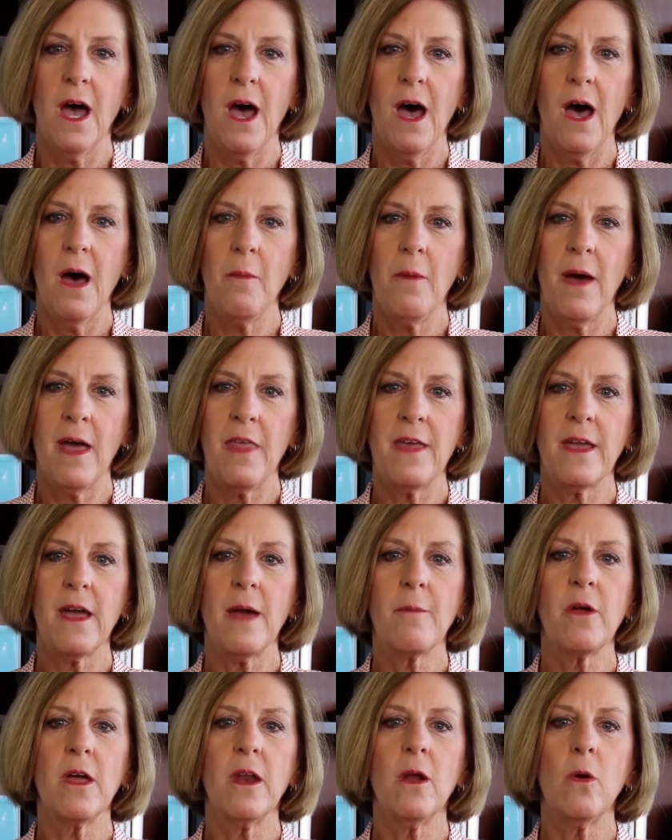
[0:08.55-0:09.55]
Um, I
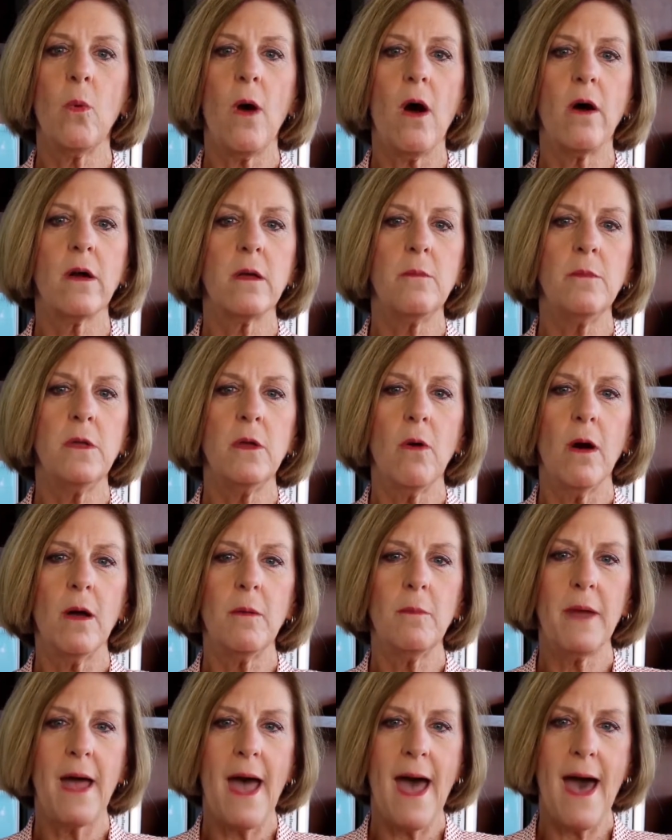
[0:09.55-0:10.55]
think I'm going to welcome you
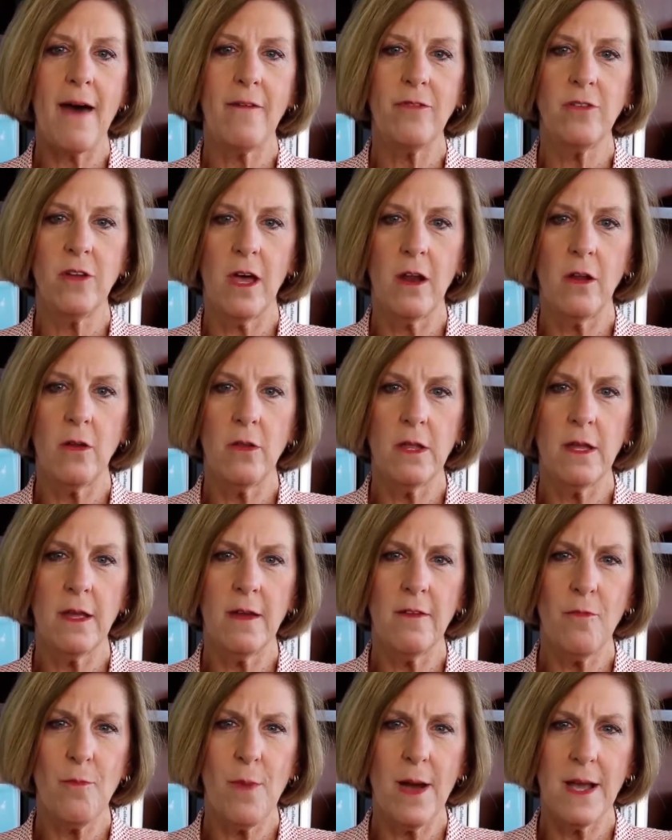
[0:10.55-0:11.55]
on behalf not
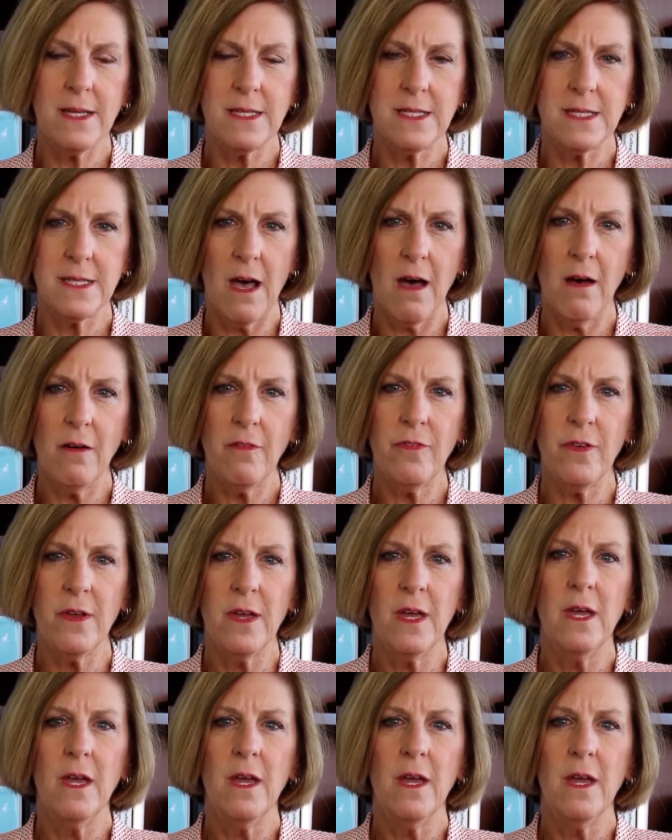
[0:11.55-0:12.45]
only of myself